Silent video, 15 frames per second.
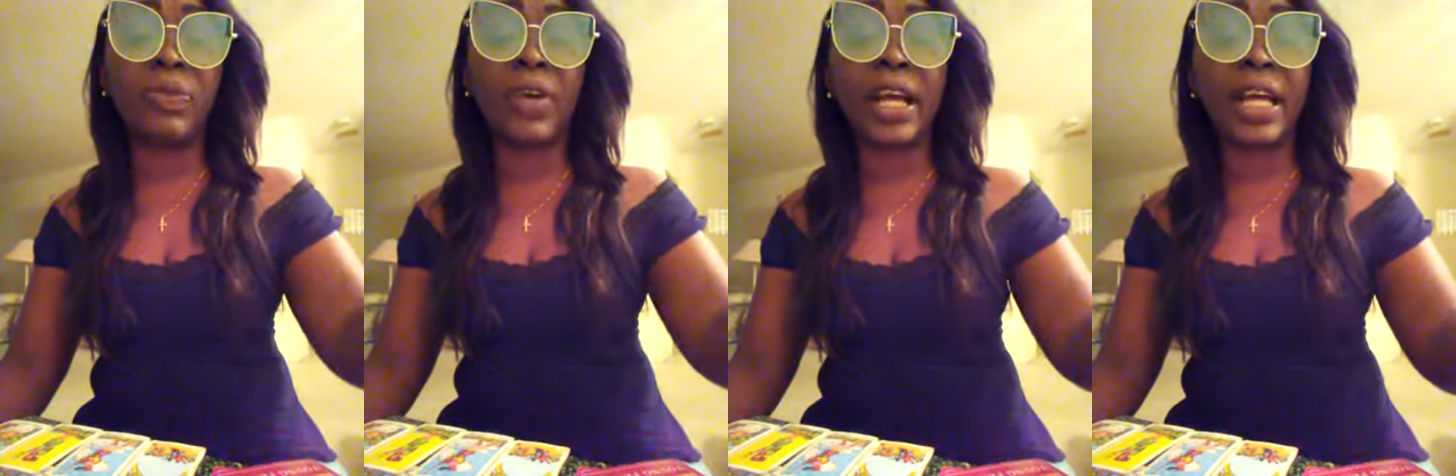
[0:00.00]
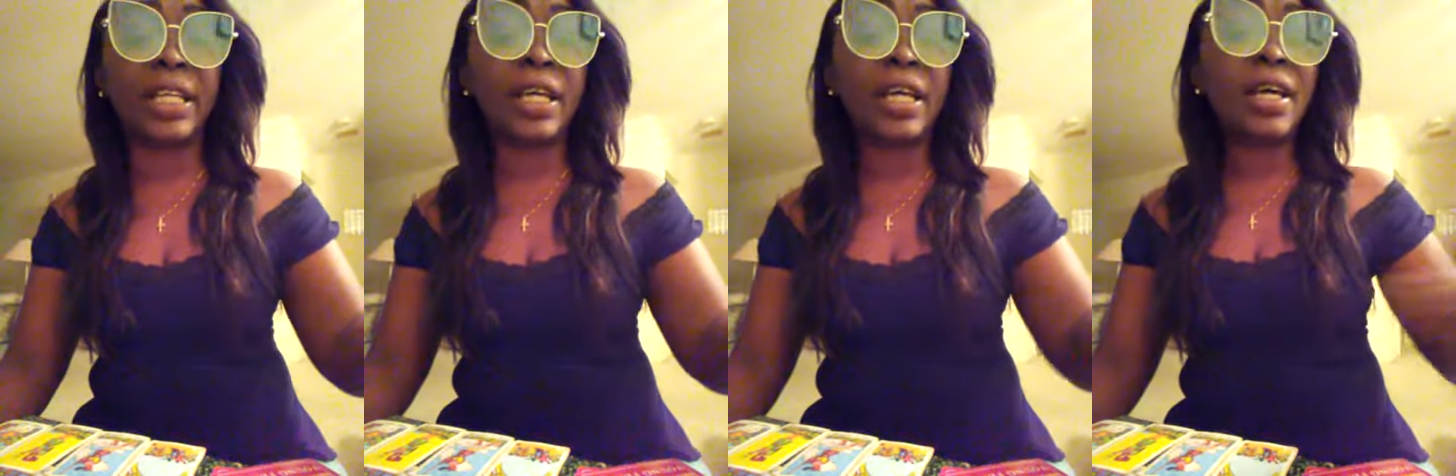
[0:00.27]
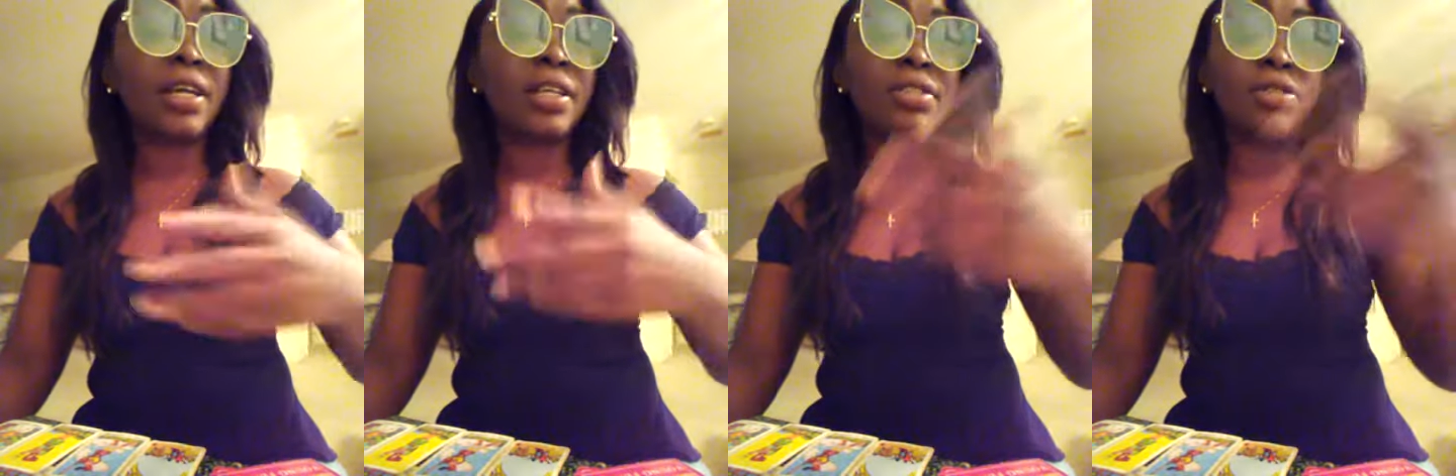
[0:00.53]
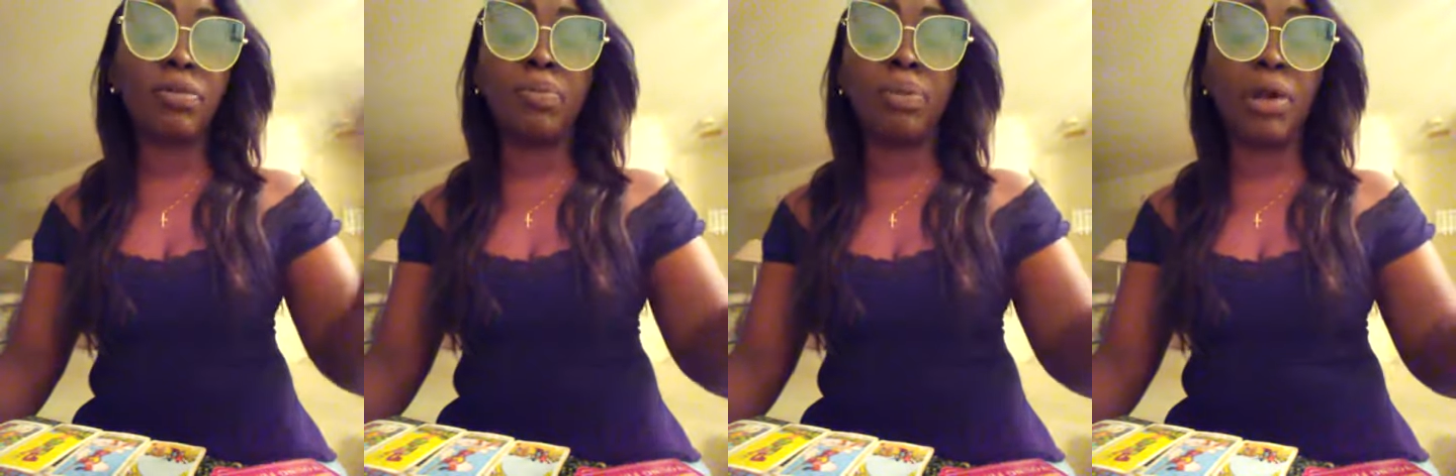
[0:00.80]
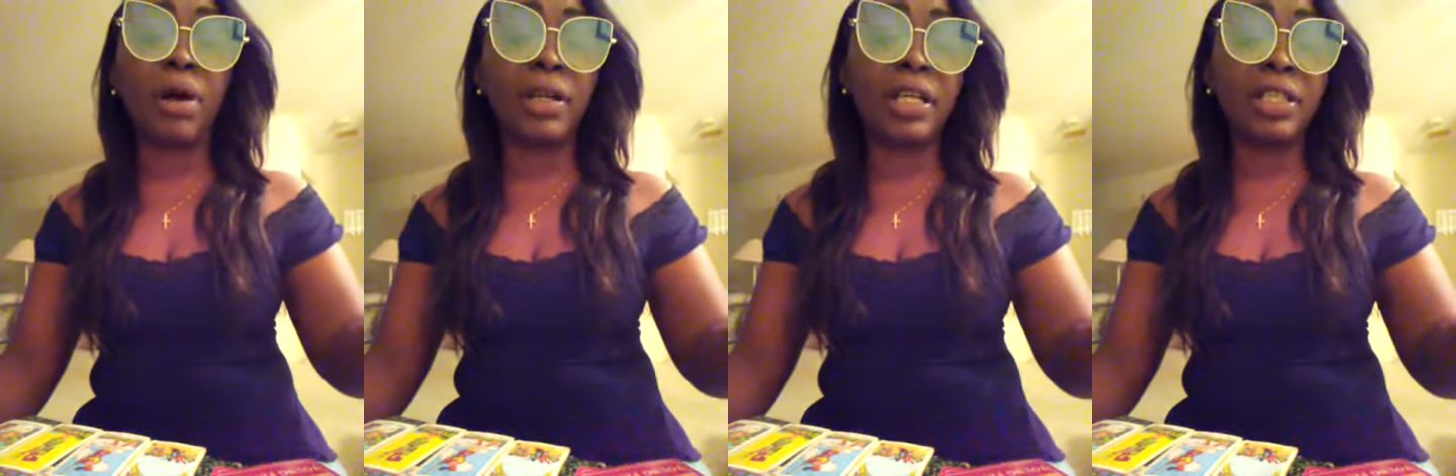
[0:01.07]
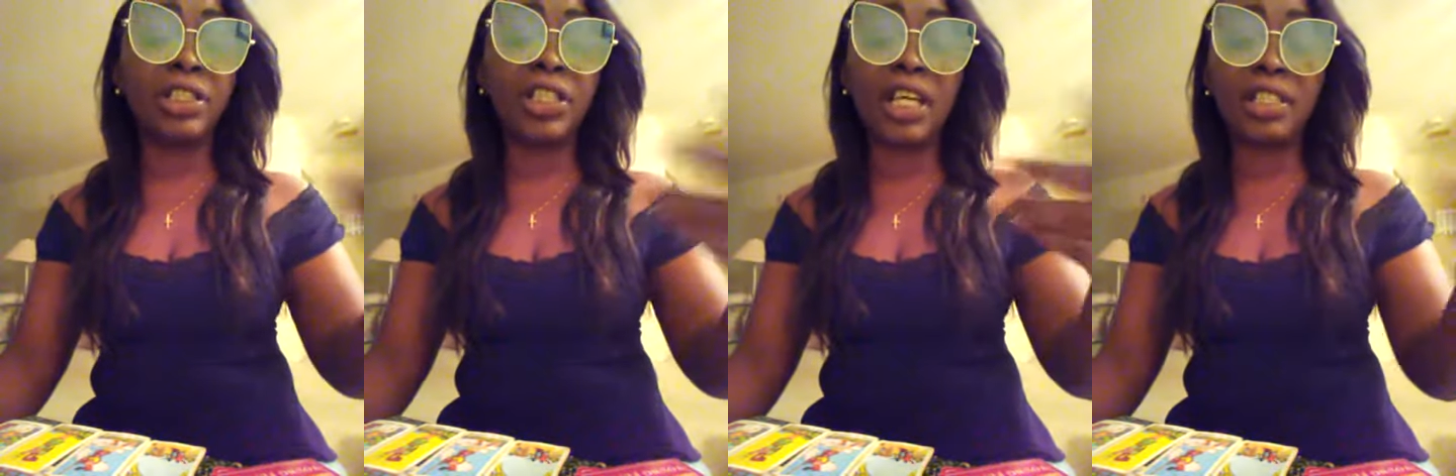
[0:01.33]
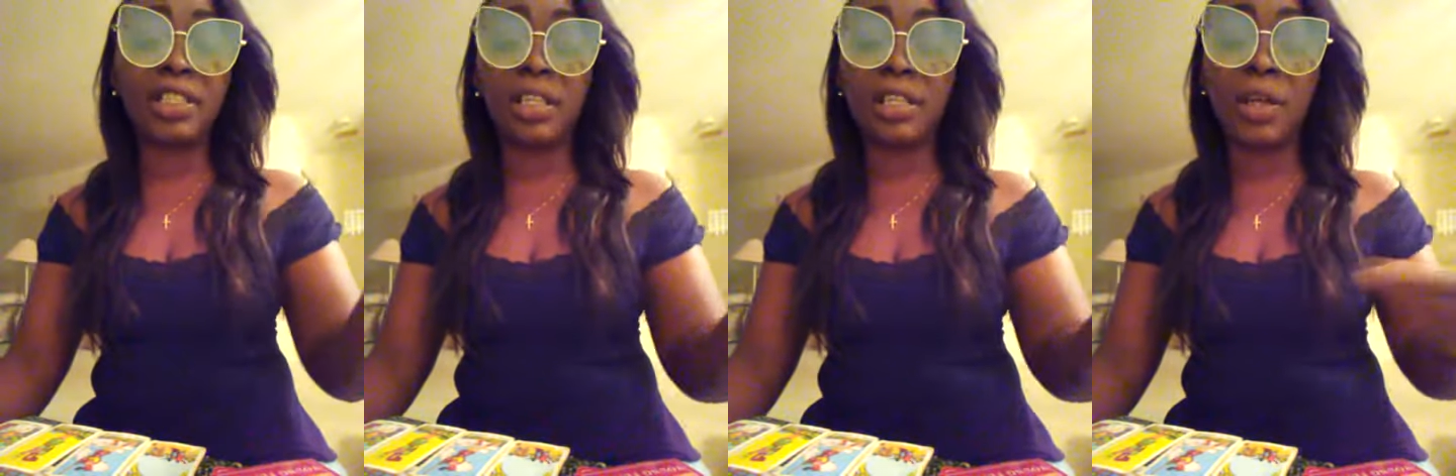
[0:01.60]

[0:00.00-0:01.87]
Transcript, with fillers: red to blonde. They change.